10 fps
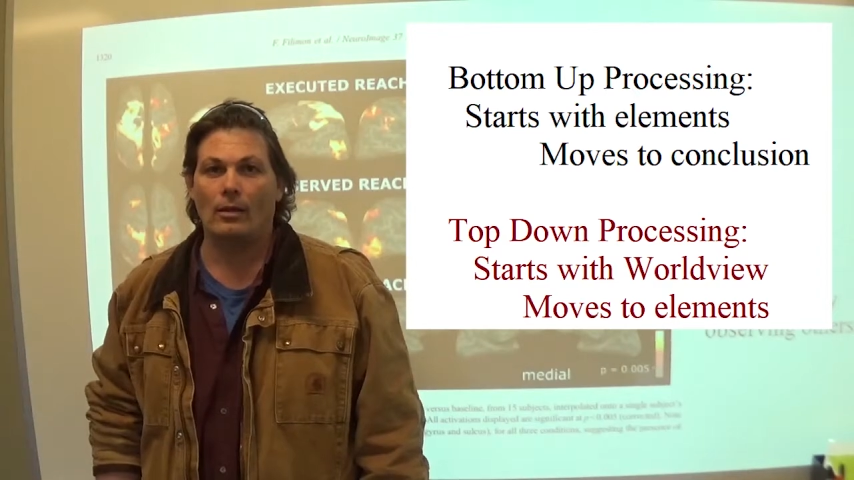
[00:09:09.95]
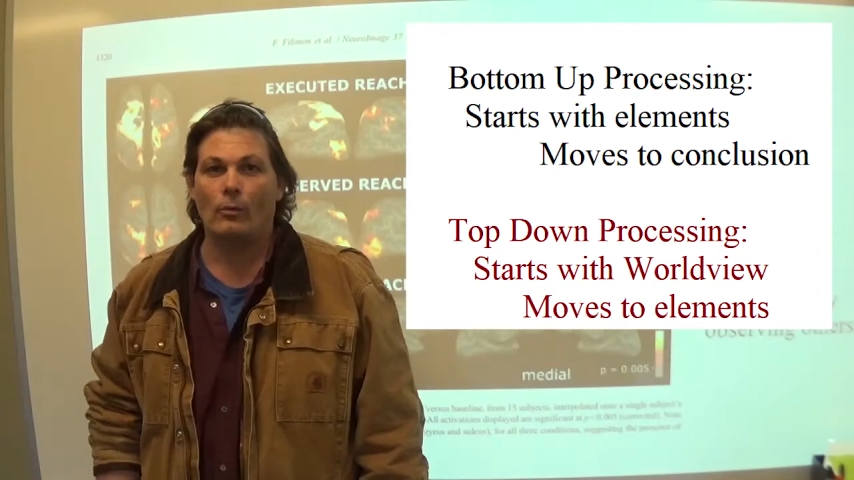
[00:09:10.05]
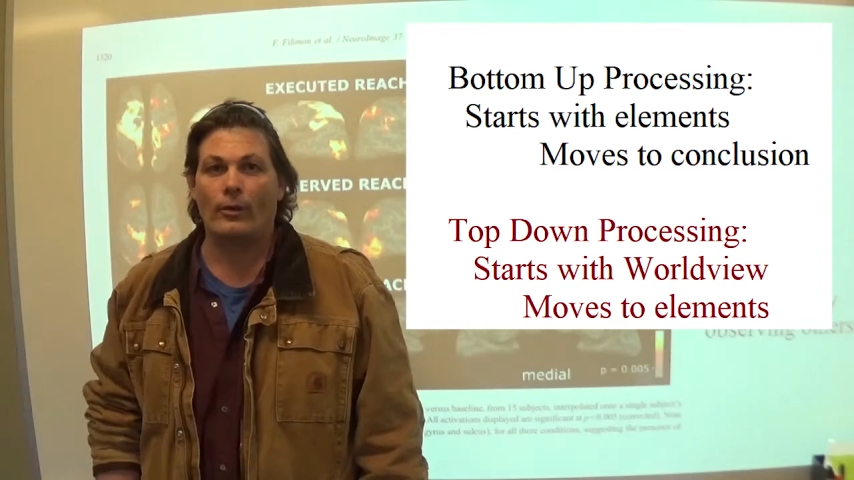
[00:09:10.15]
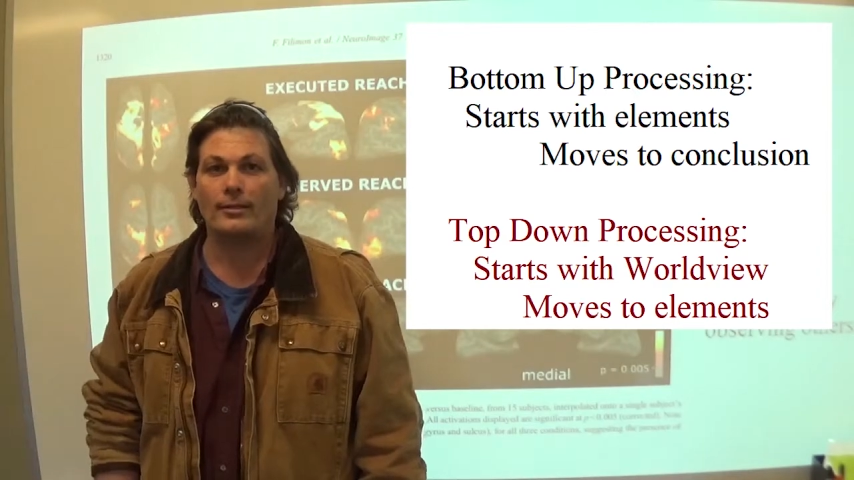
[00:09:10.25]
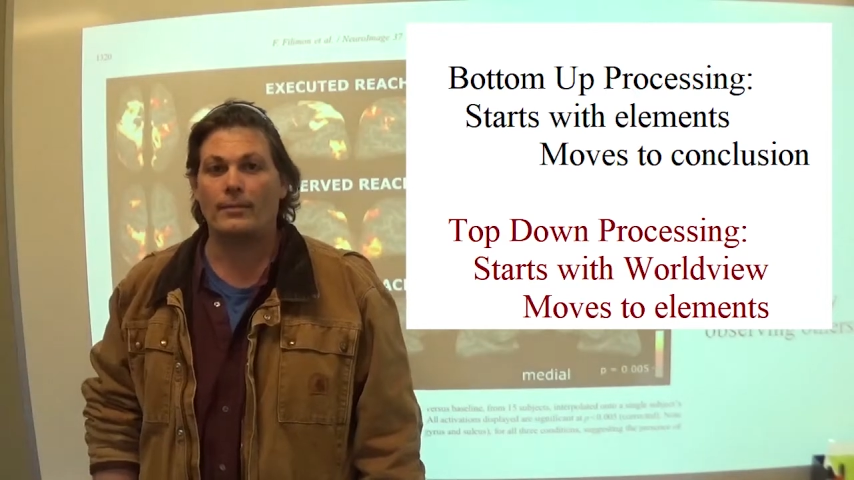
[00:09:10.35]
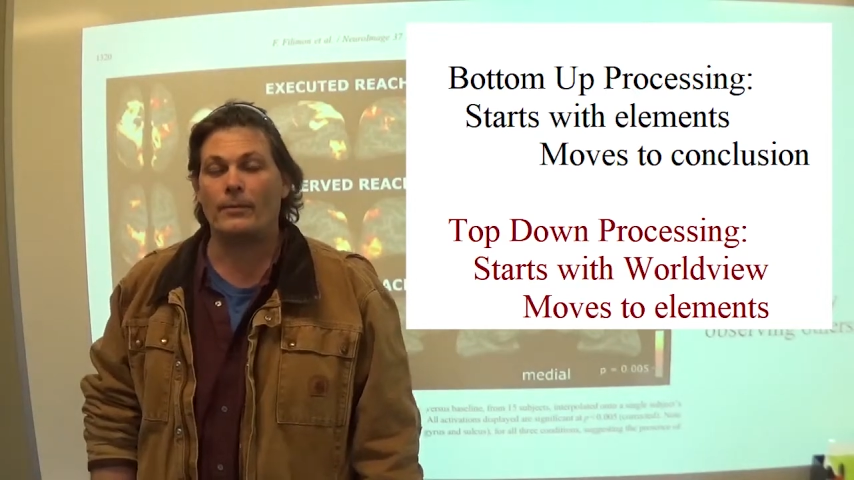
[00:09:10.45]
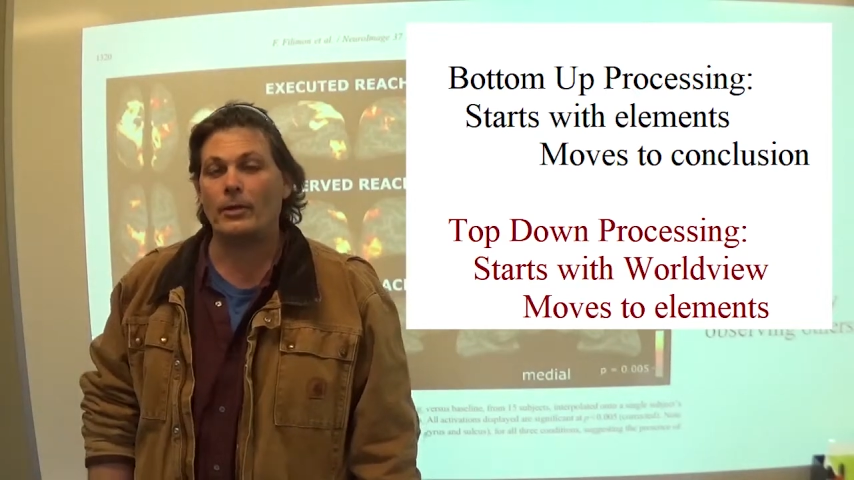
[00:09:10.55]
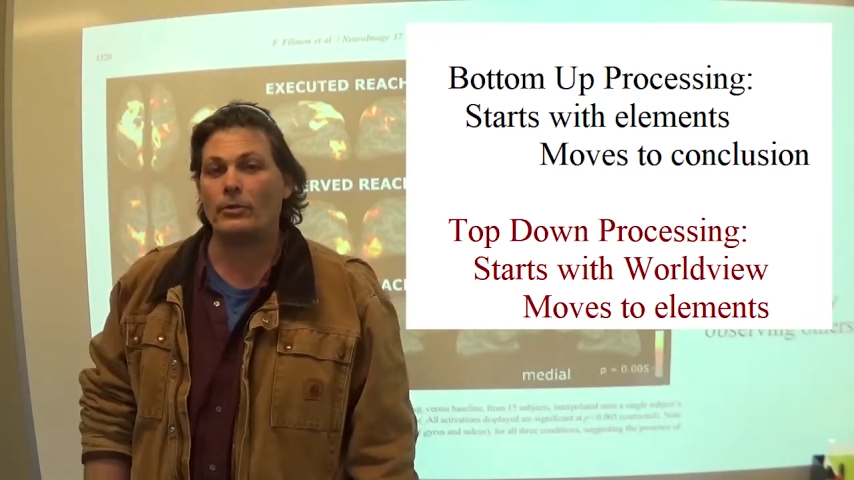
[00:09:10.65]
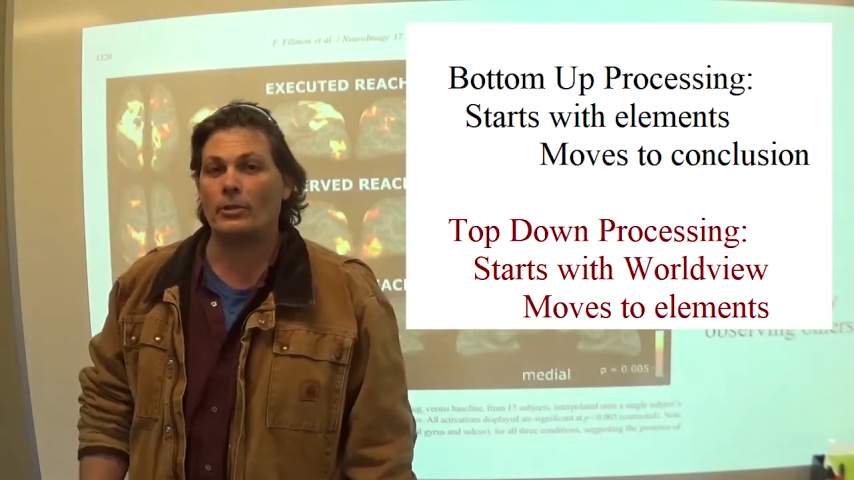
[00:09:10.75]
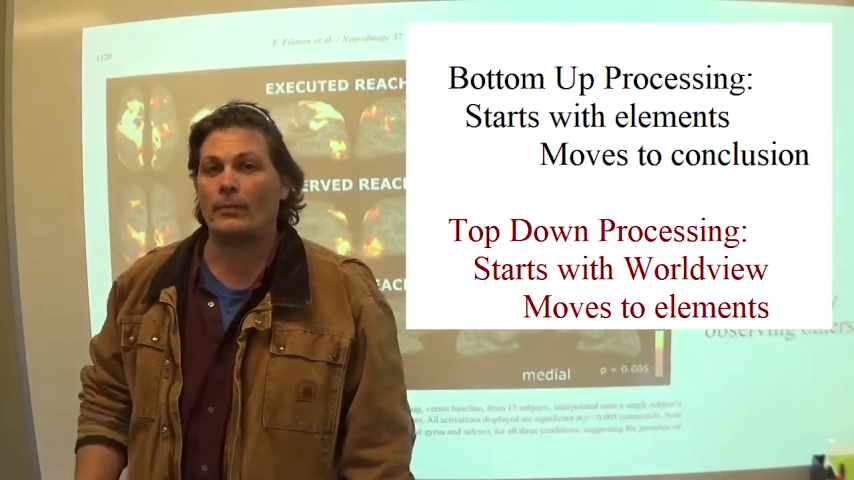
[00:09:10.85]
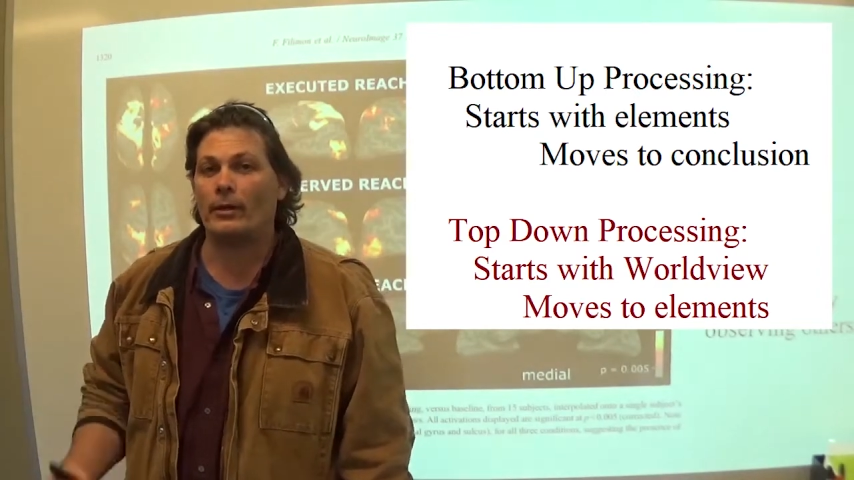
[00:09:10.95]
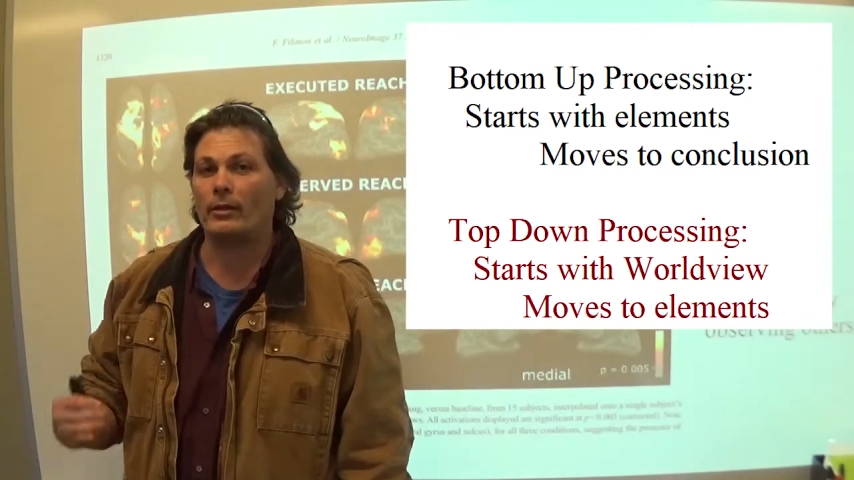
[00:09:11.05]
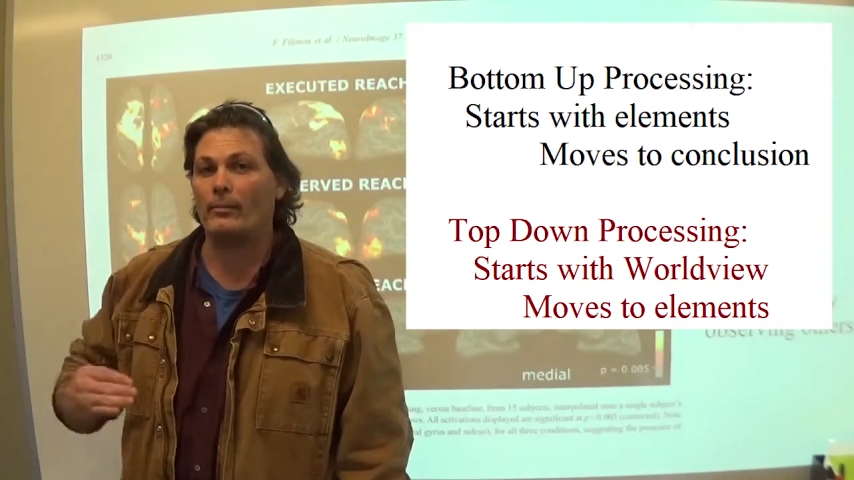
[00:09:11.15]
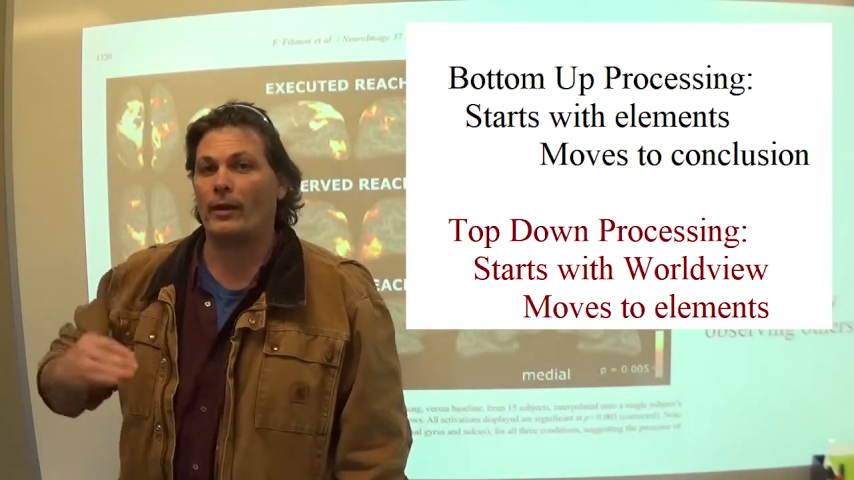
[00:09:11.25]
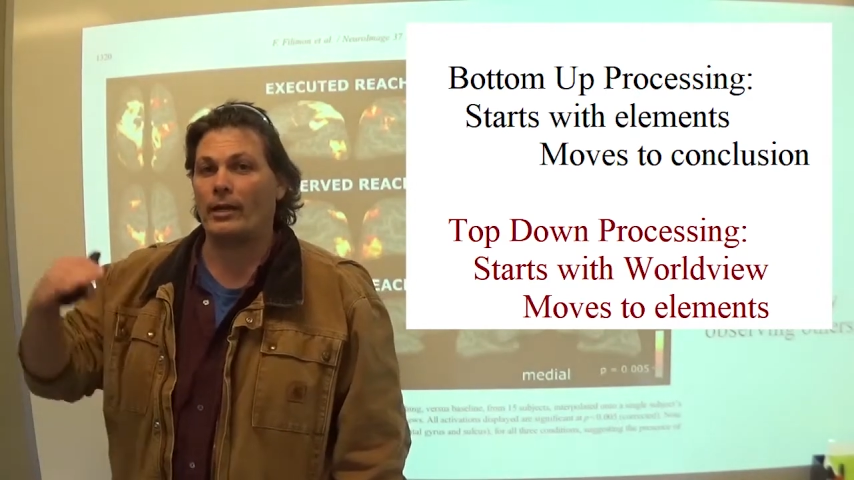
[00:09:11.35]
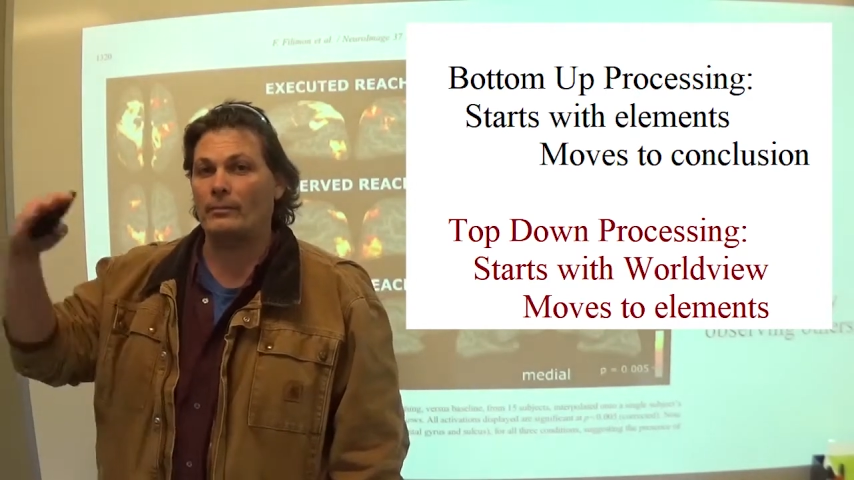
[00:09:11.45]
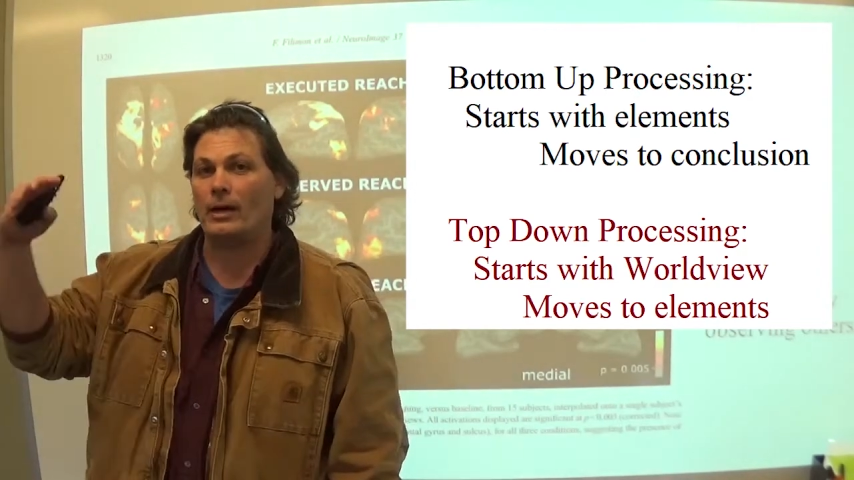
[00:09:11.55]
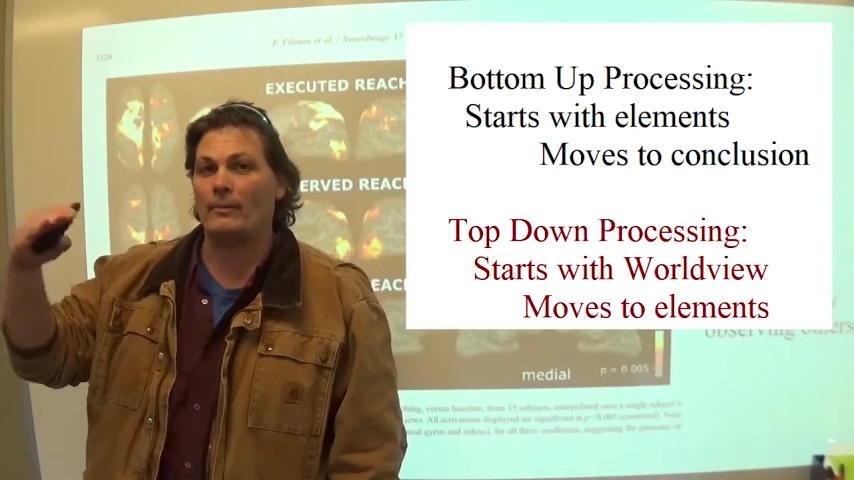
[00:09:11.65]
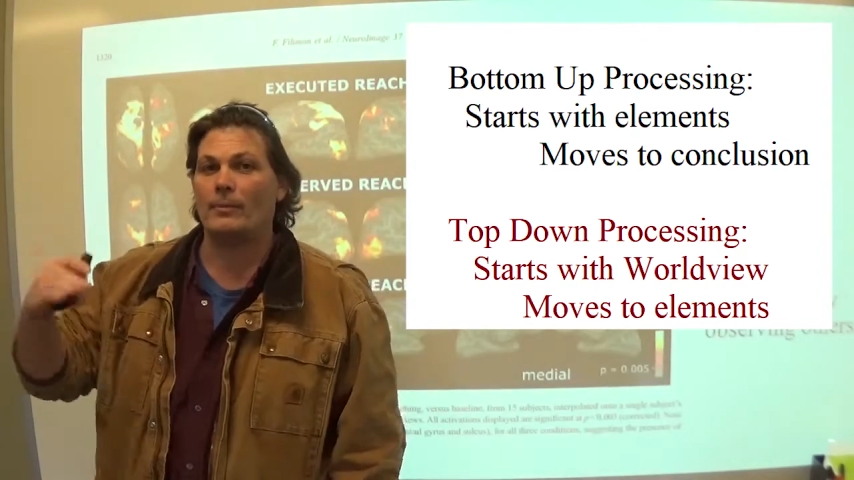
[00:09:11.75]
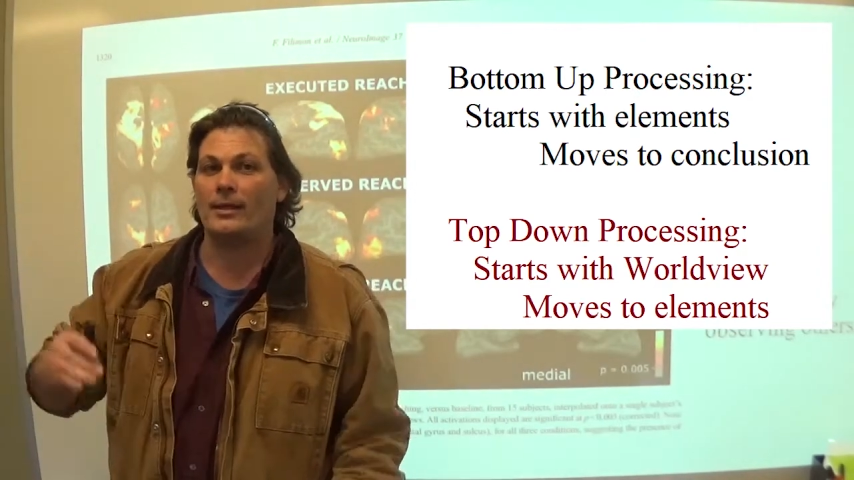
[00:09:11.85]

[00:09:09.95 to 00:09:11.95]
Whereas computers are better at bottom-up,